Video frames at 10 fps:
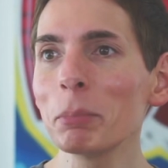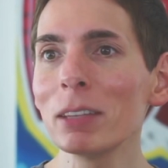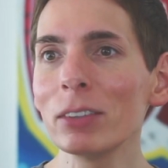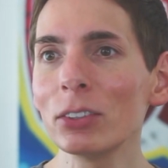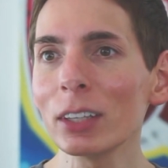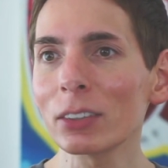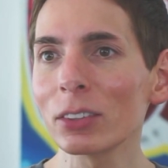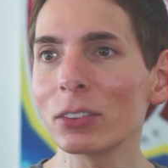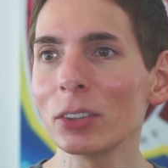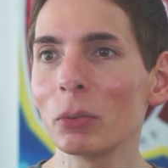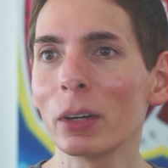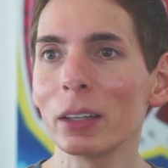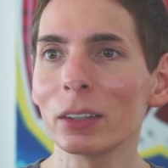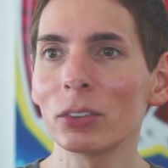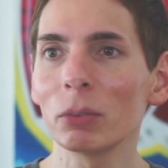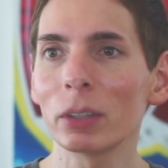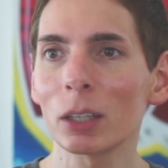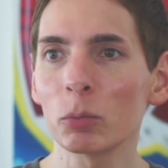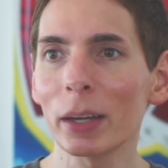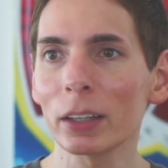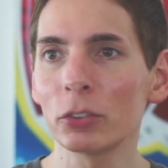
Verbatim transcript: P v six. Let's see what let's see what it comes back.